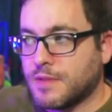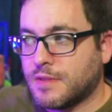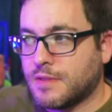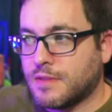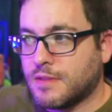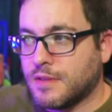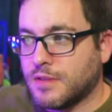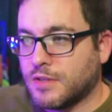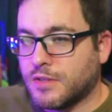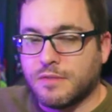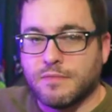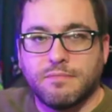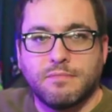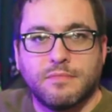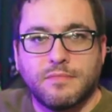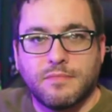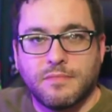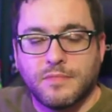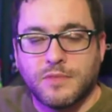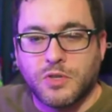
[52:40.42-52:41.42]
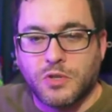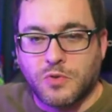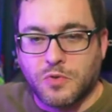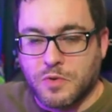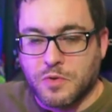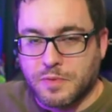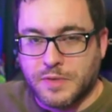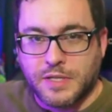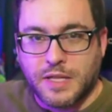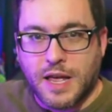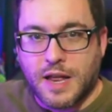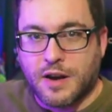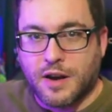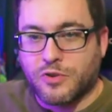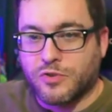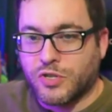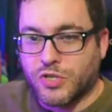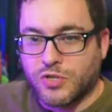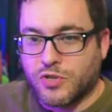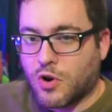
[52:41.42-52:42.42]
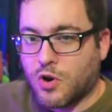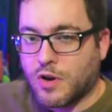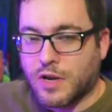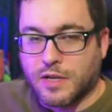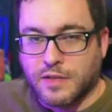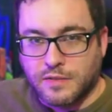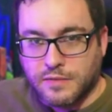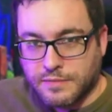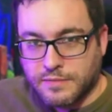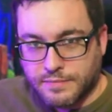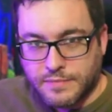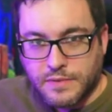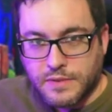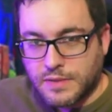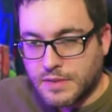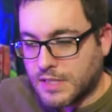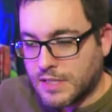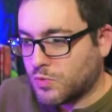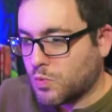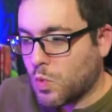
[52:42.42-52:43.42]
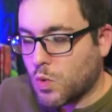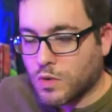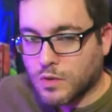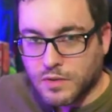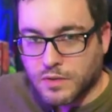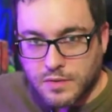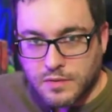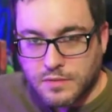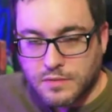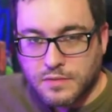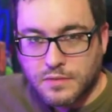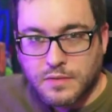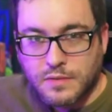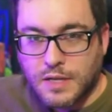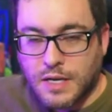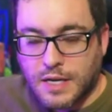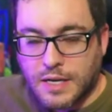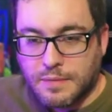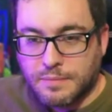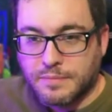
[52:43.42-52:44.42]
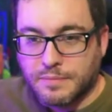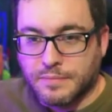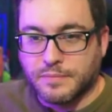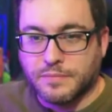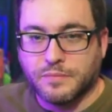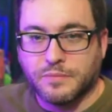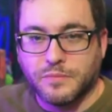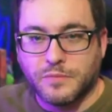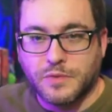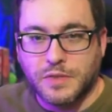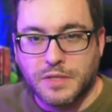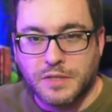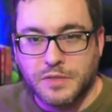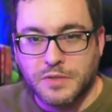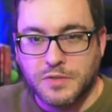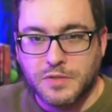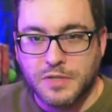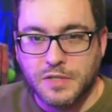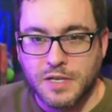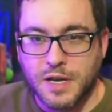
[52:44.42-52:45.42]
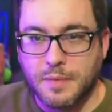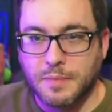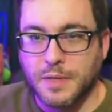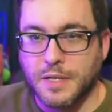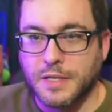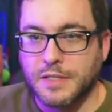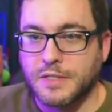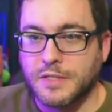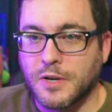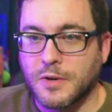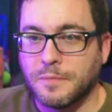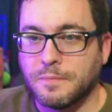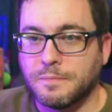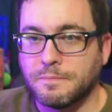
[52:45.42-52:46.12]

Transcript: the the groups that are starting these wars um, within the UC timeline. So.